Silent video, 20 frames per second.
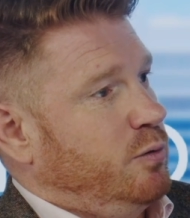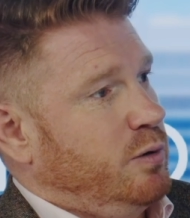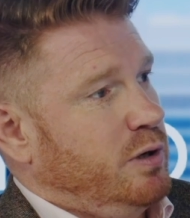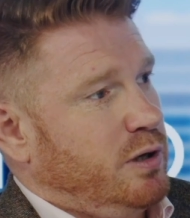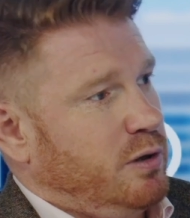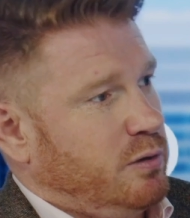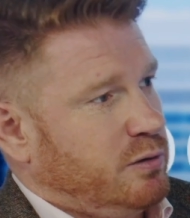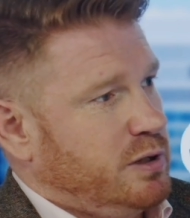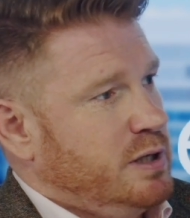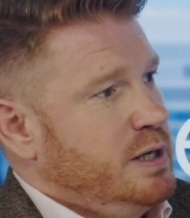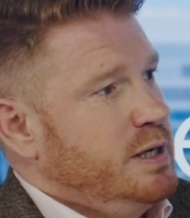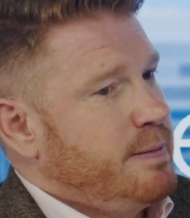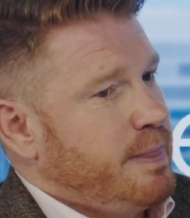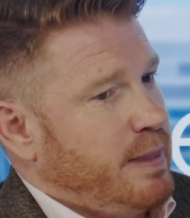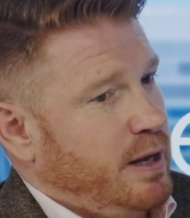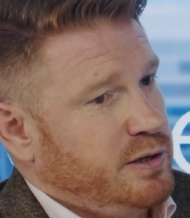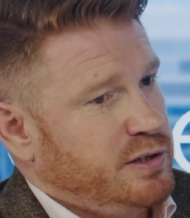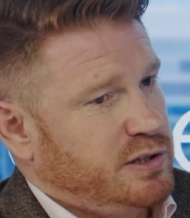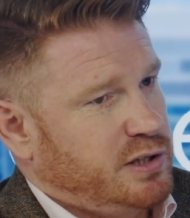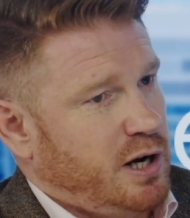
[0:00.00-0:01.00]
the world.
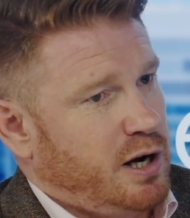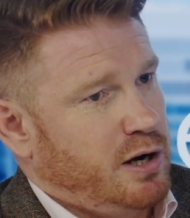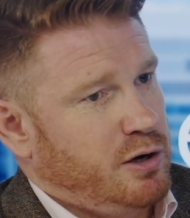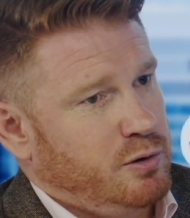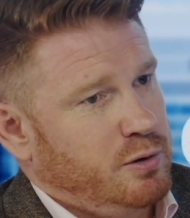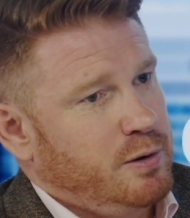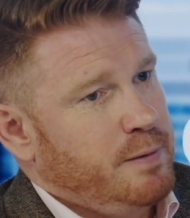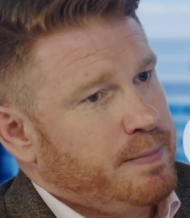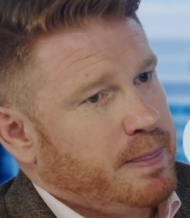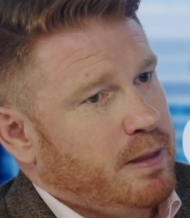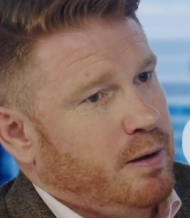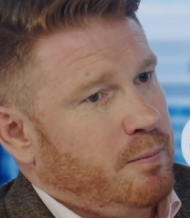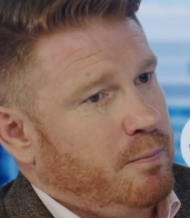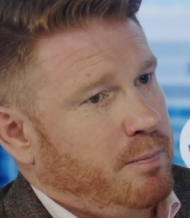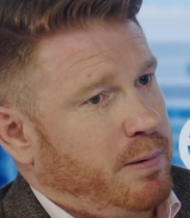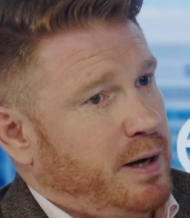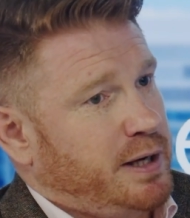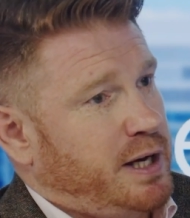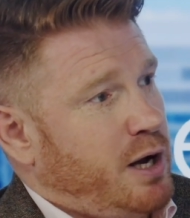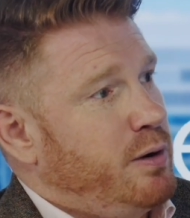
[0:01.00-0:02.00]
And so
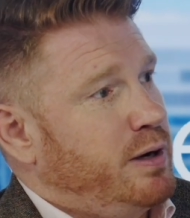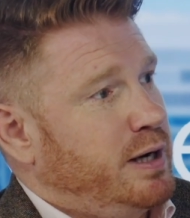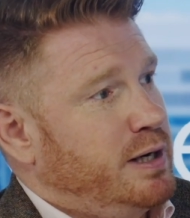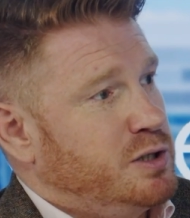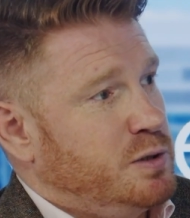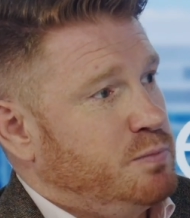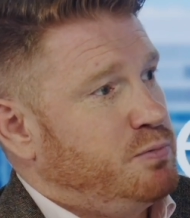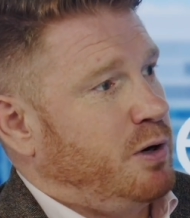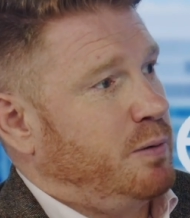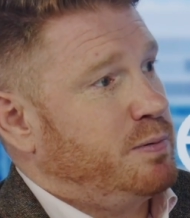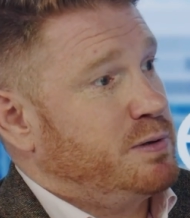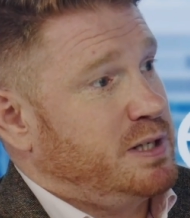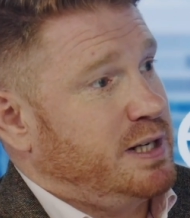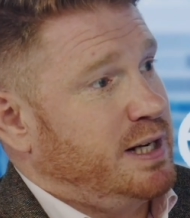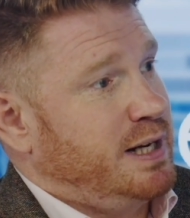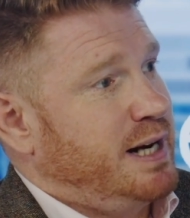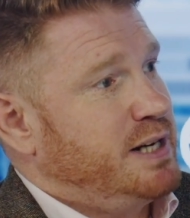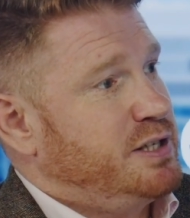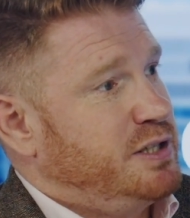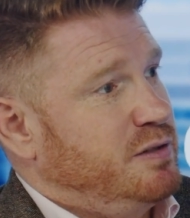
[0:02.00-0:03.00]
by going into property,
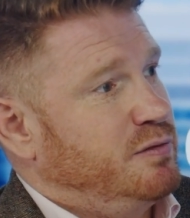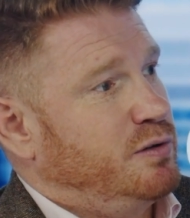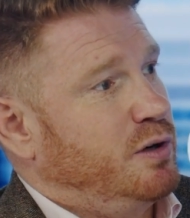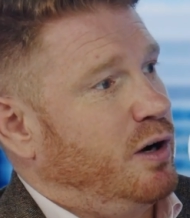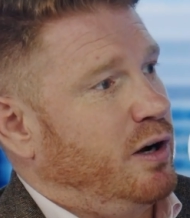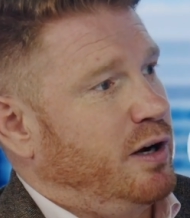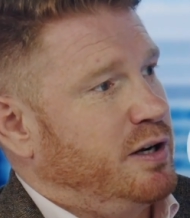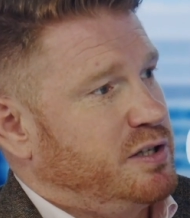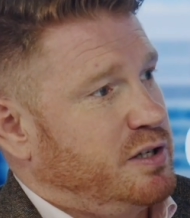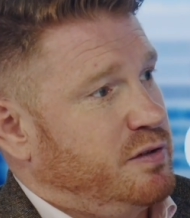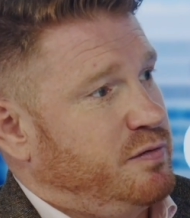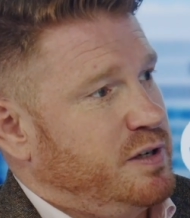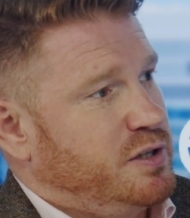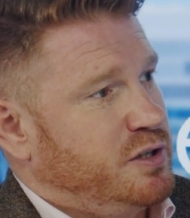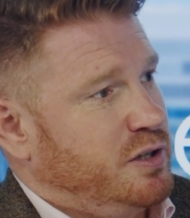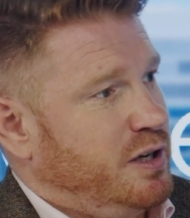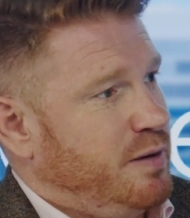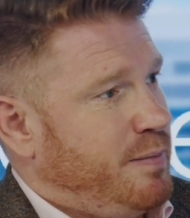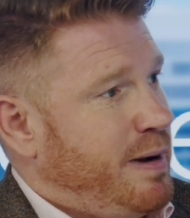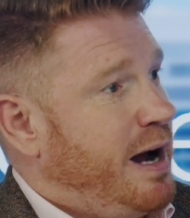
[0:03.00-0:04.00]
unless you've got a
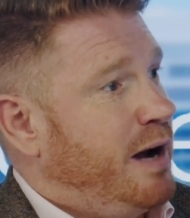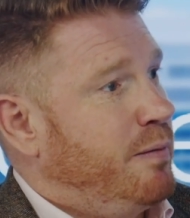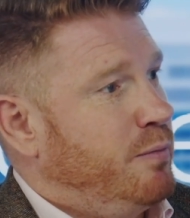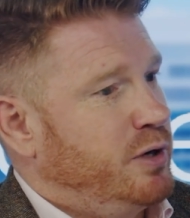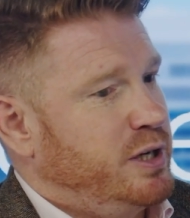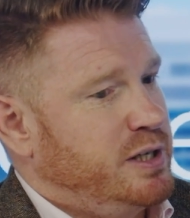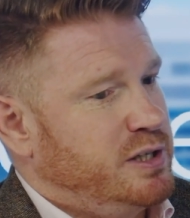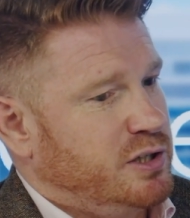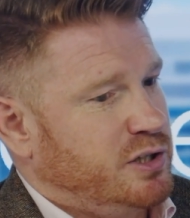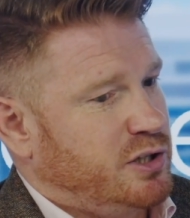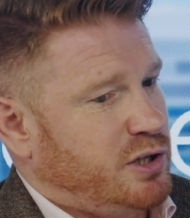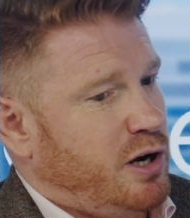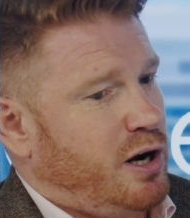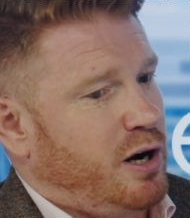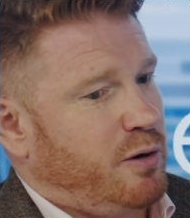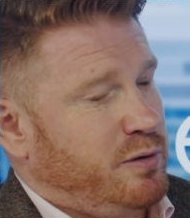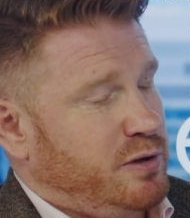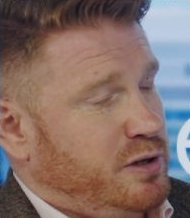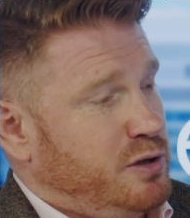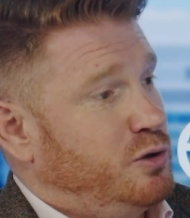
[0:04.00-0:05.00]
sufficient amount of money to
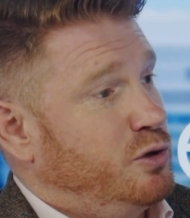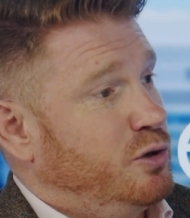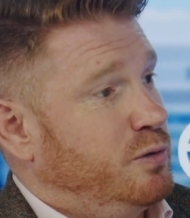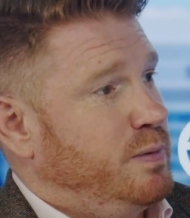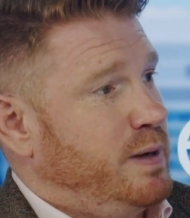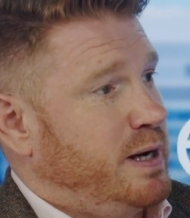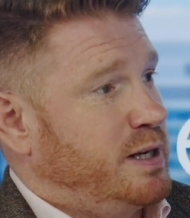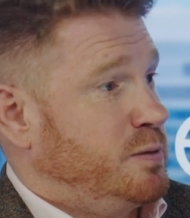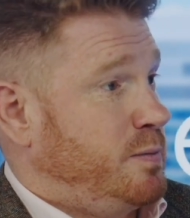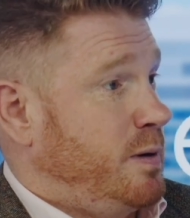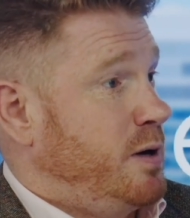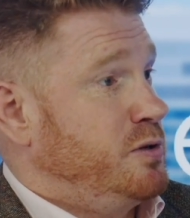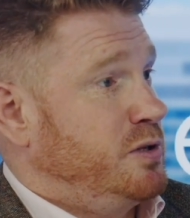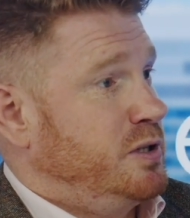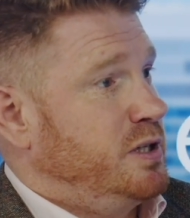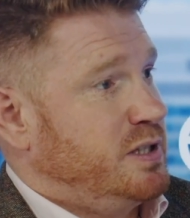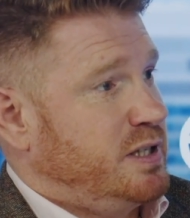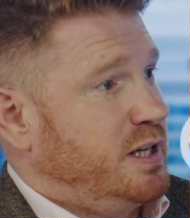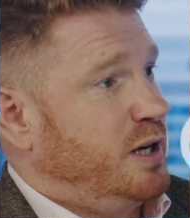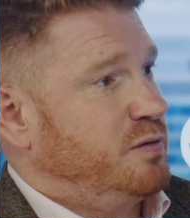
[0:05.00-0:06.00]
start with, you could be
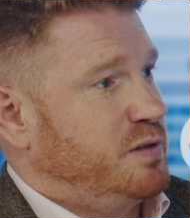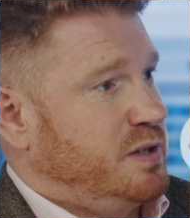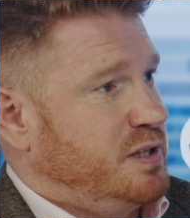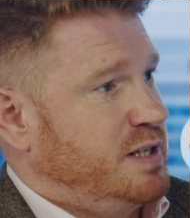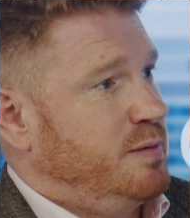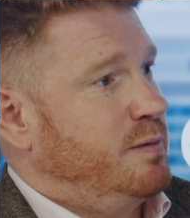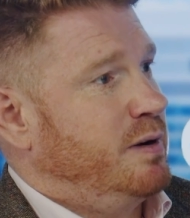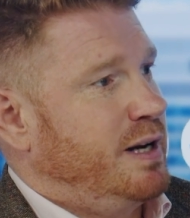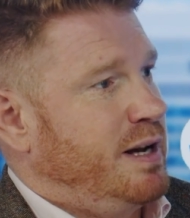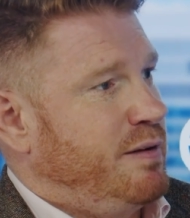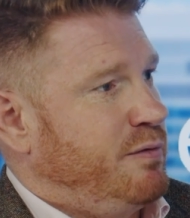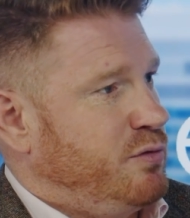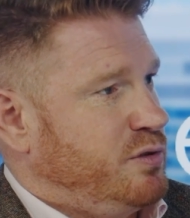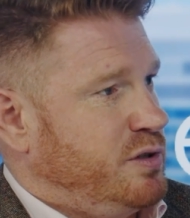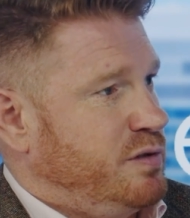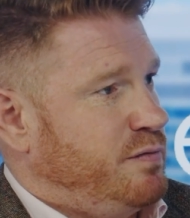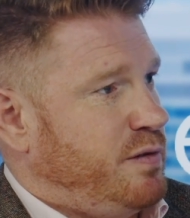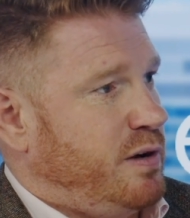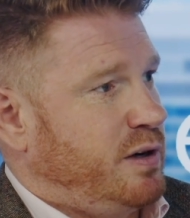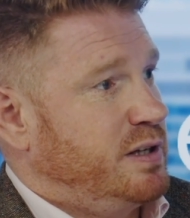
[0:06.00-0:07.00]
exposing yourself to similar
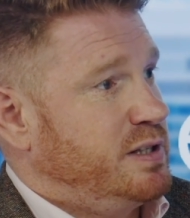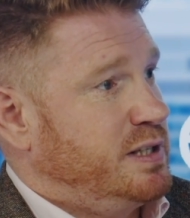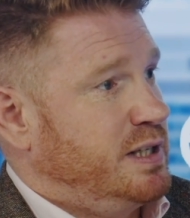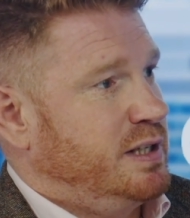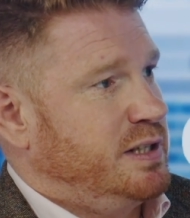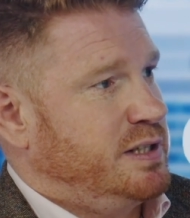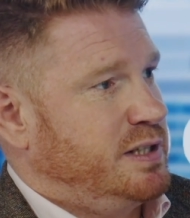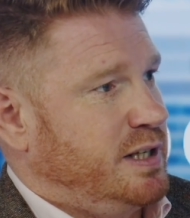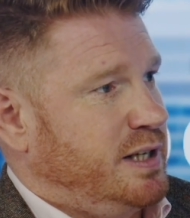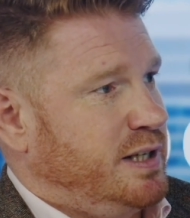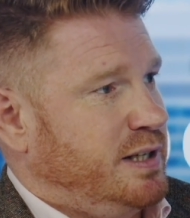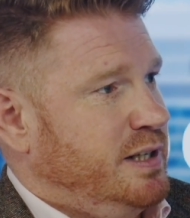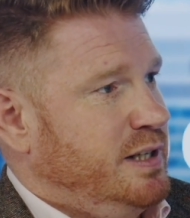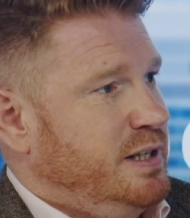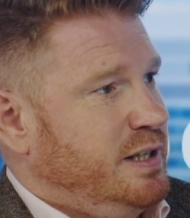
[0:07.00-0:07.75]
levels of volatility.